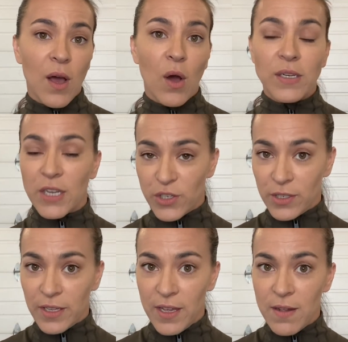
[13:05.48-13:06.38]

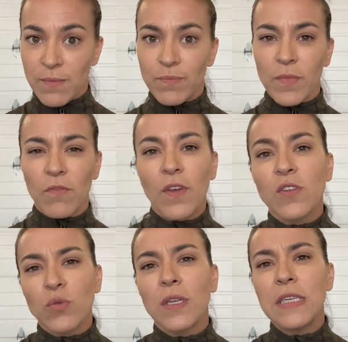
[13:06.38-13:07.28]
digitally
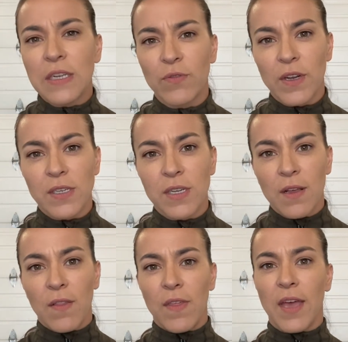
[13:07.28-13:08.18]
feels really different
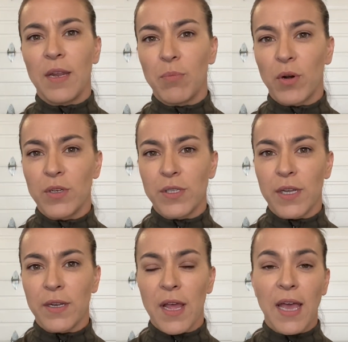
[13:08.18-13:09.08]
than in
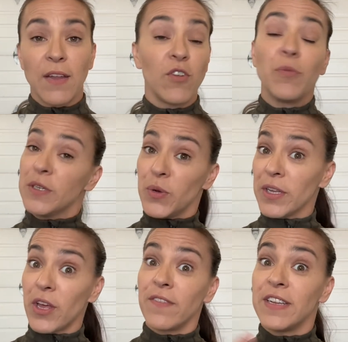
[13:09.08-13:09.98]
person. And if you've been doing a
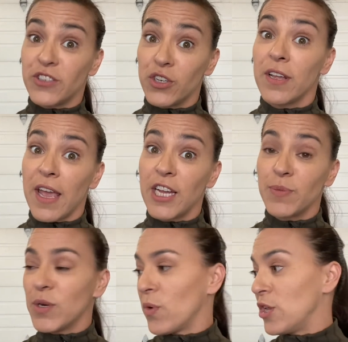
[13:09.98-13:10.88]
lot of digital
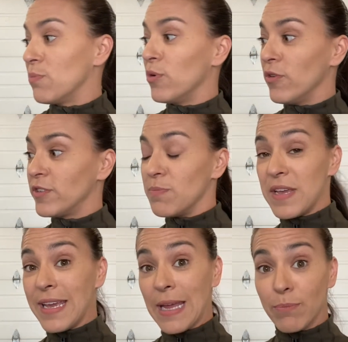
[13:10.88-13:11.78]
engagement, when you move to
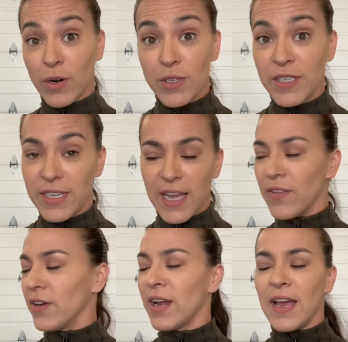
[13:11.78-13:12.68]
being in person
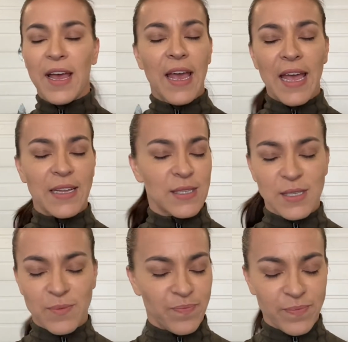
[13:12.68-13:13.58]
together,
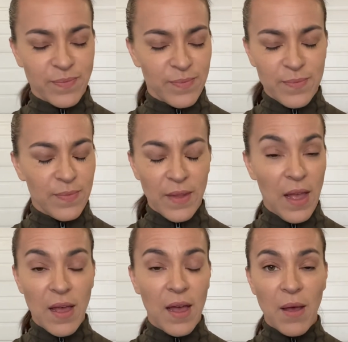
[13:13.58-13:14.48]
it's
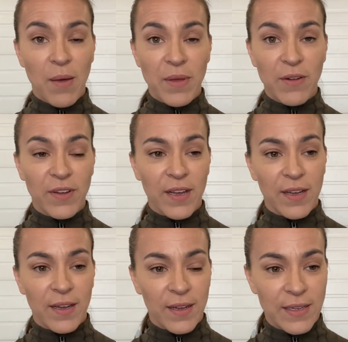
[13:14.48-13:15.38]
a bit of
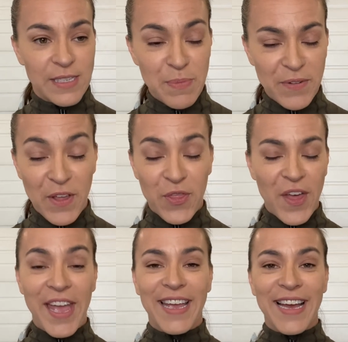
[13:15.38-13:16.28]
a
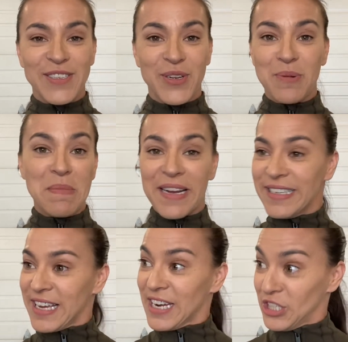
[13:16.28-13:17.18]
thing, as your
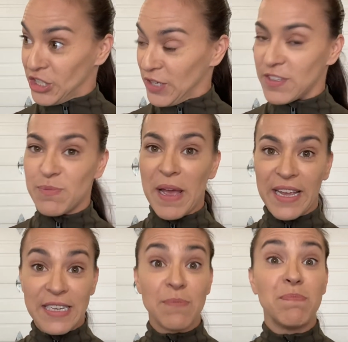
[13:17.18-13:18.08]
mind kind of shifts back
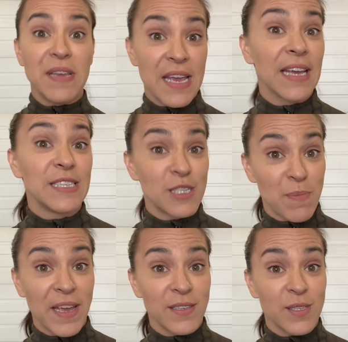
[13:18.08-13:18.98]
into being in
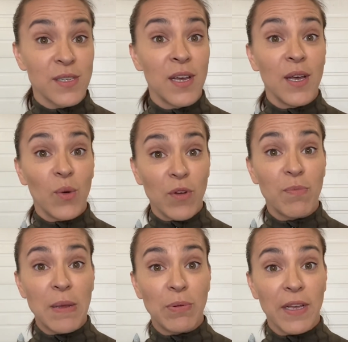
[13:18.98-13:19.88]
space with
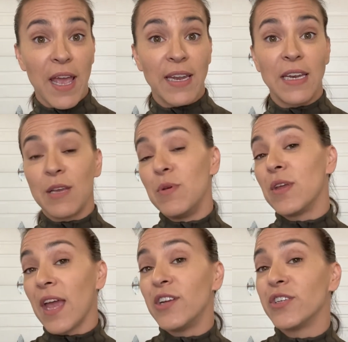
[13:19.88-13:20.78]
people again. And
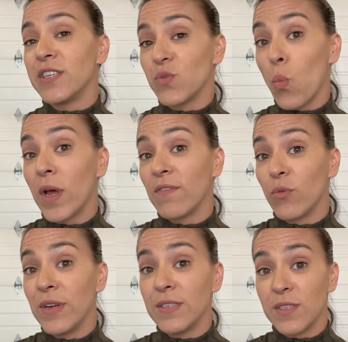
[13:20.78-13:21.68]
communication is one of the
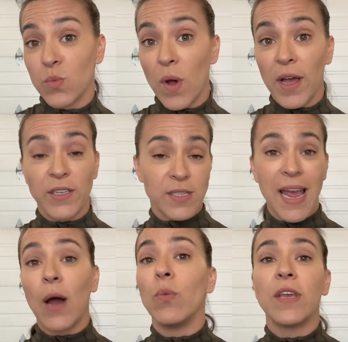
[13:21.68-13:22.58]
reasons why, just
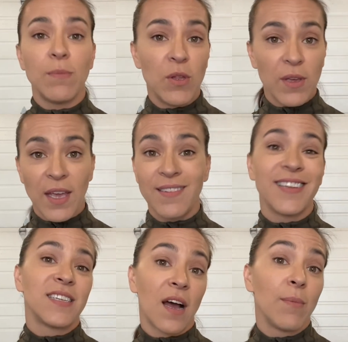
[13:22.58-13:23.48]
how we communicate and the
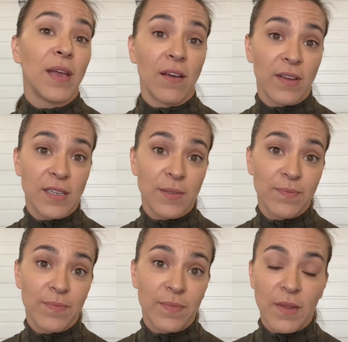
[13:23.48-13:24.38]
timing of it.
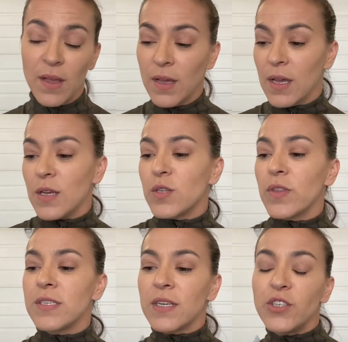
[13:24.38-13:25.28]
So
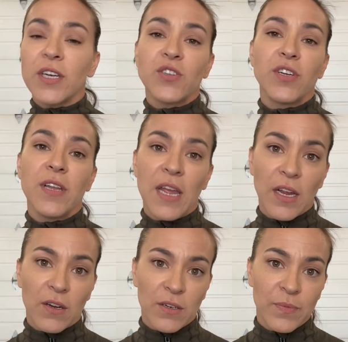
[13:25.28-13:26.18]
the suggestion
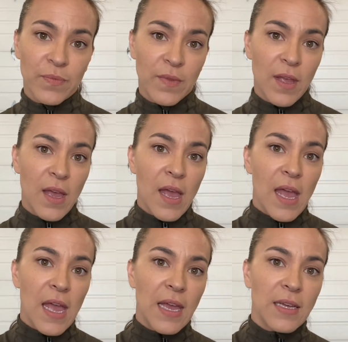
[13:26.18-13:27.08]
here
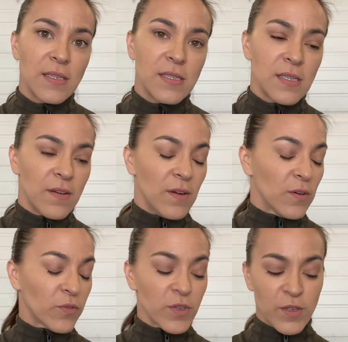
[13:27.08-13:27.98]
is,
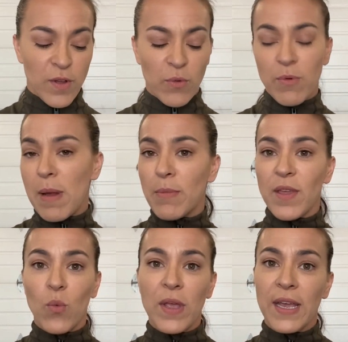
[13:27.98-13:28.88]
first of all, remember
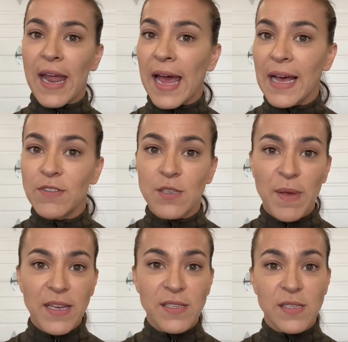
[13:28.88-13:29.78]
that we can have
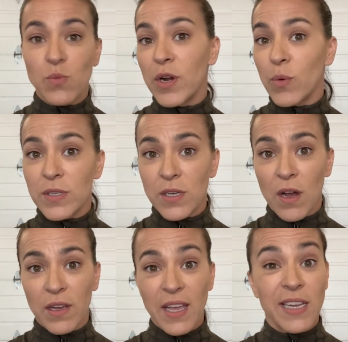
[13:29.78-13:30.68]
space where no one's
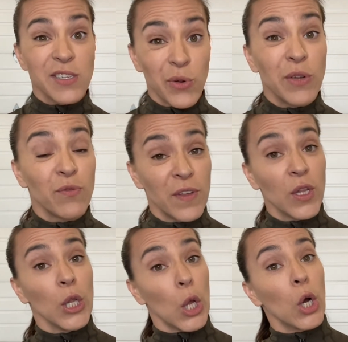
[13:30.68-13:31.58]
talking, and it's going to feel
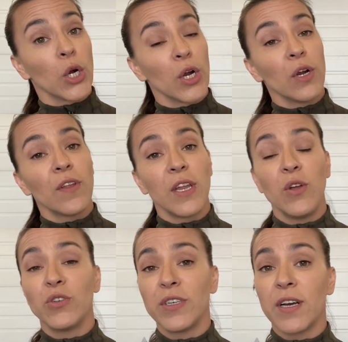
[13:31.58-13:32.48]
longer than it
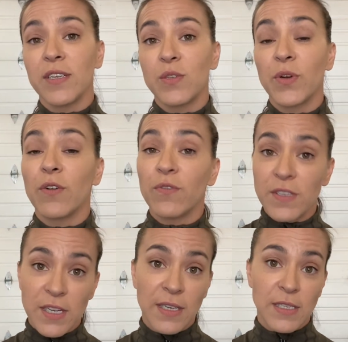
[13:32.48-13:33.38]
usually does when you're
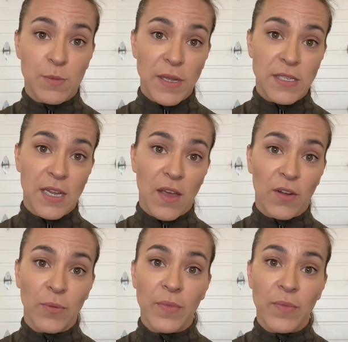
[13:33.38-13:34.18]
physically in space together.